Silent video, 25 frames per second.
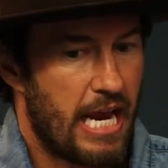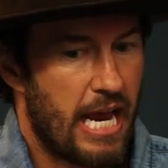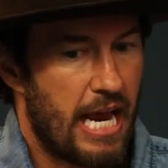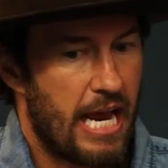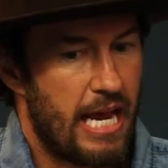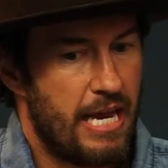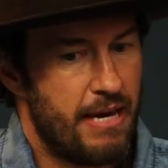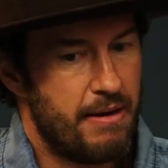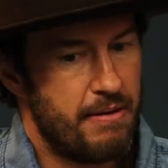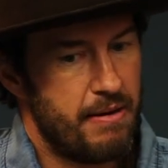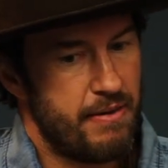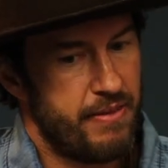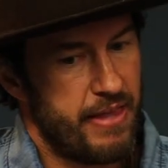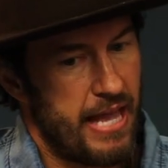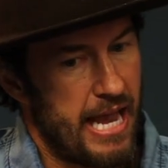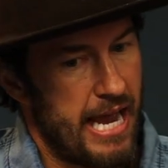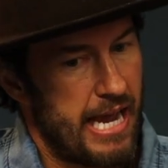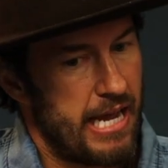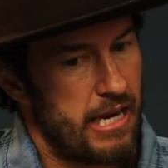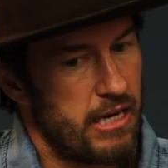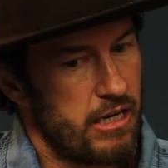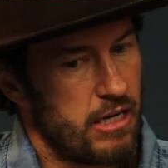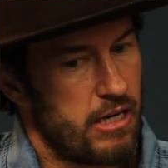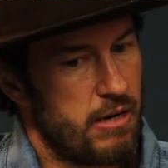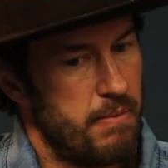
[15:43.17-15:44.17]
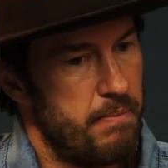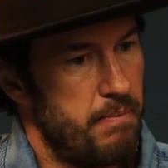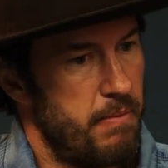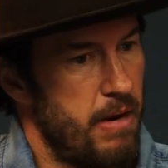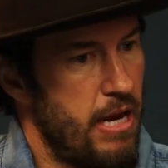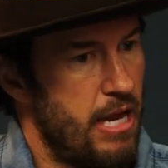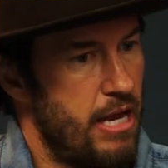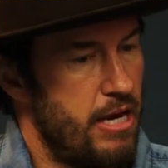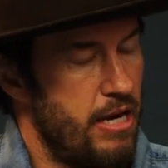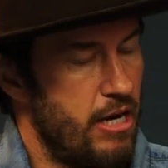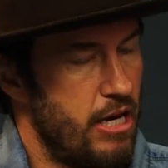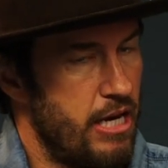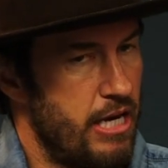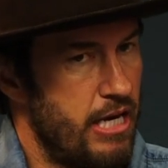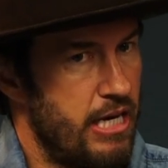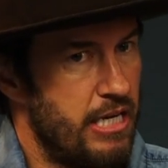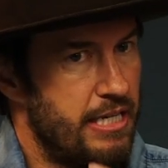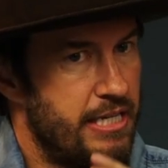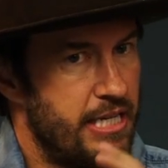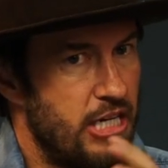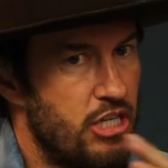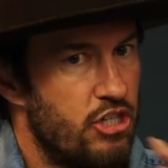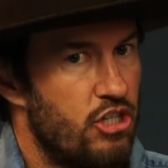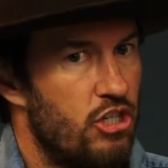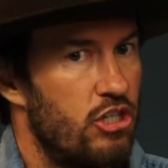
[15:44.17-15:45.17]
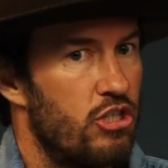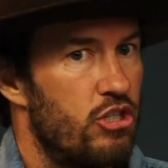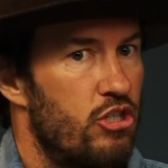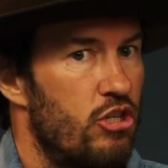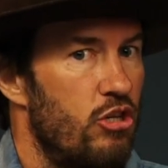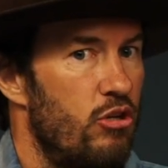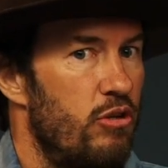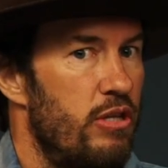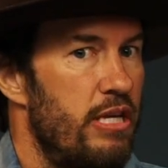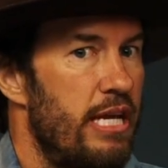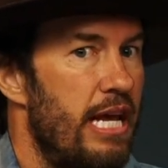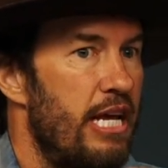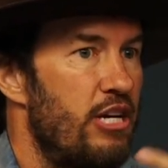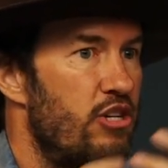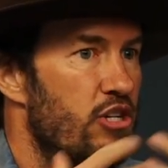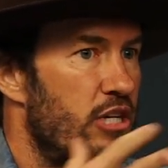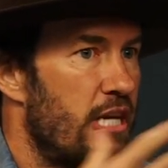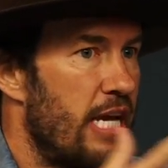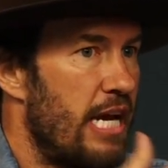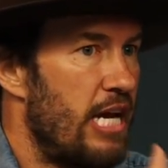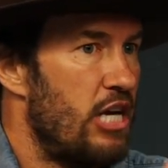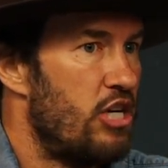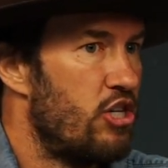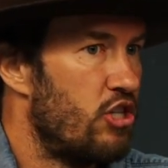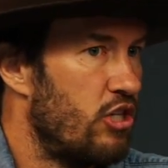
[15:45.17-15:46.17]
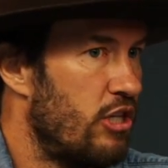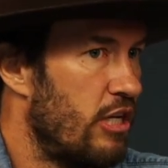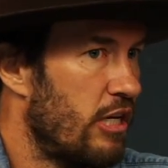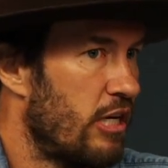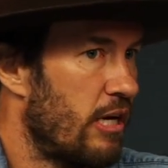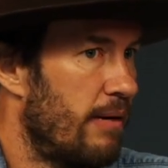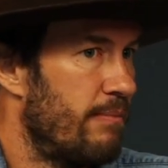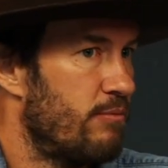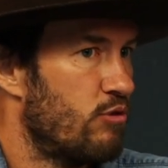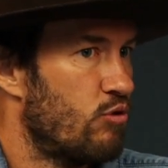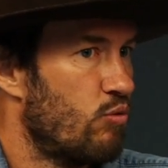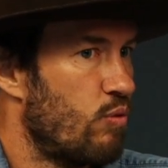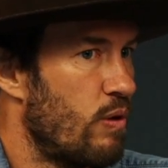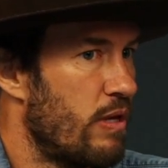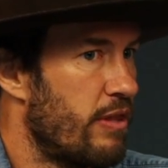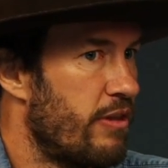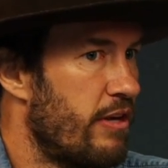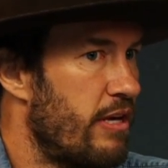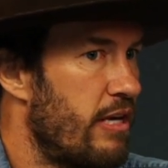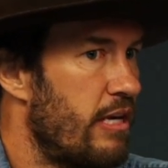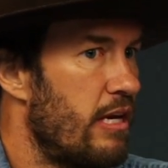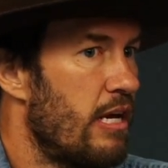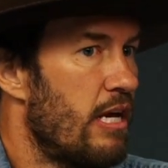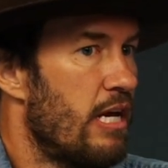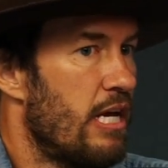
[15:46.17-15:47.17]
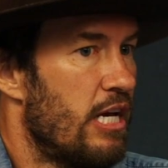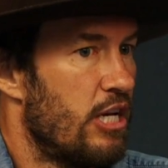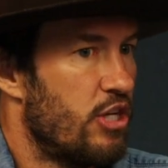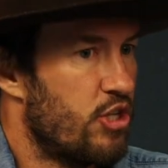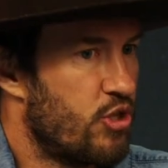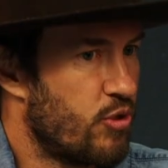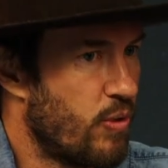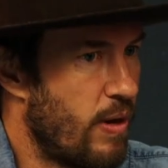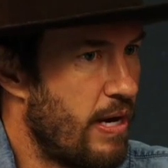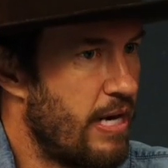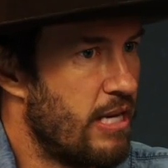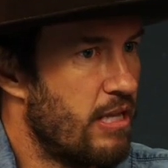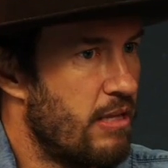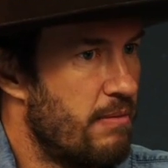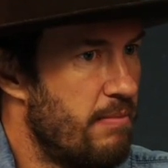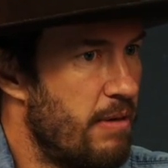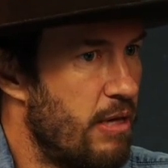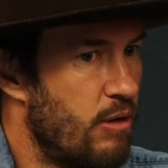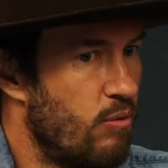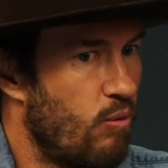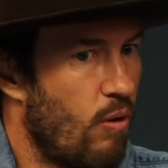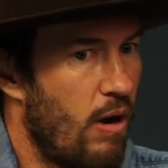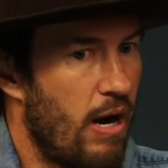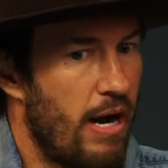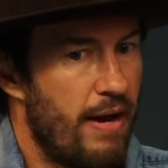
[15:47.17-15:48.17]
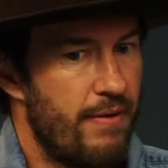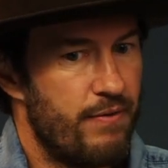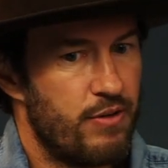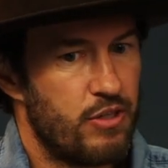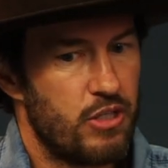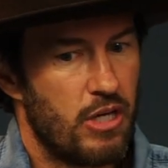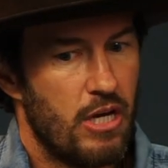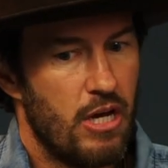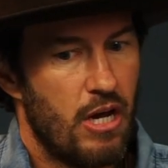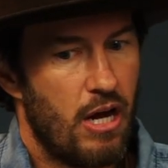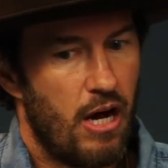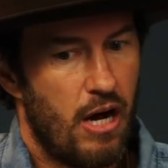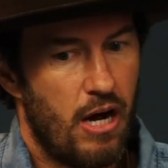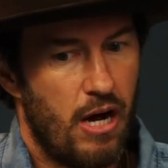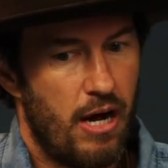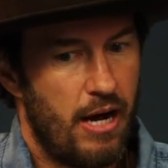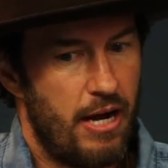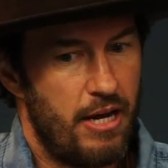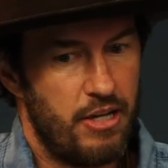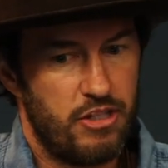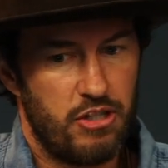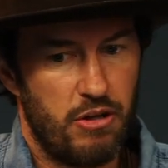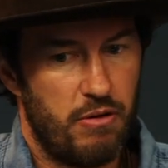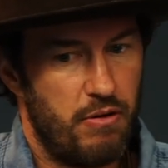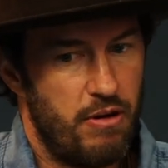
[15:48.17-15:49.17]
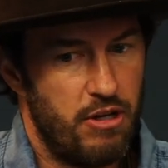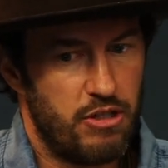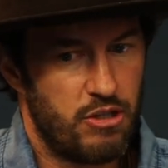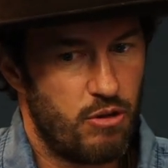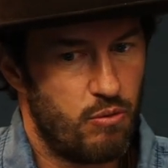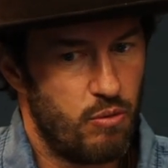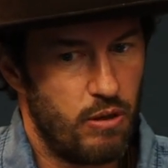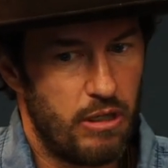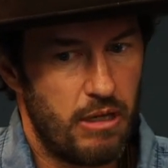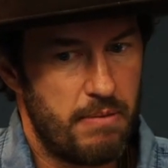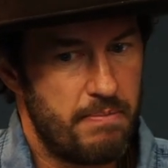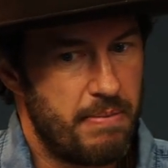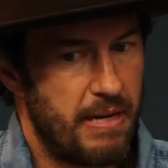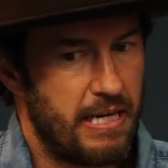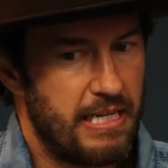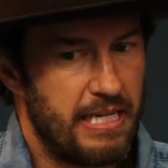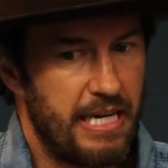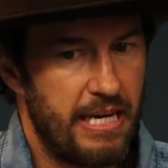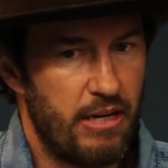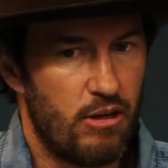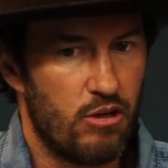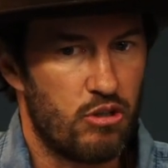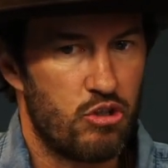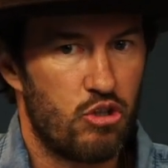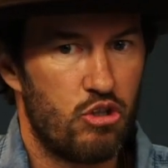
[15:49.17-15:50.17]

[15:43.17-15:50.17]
and that, and in addition to the education that comes with it and training the midwives, is a really big deal.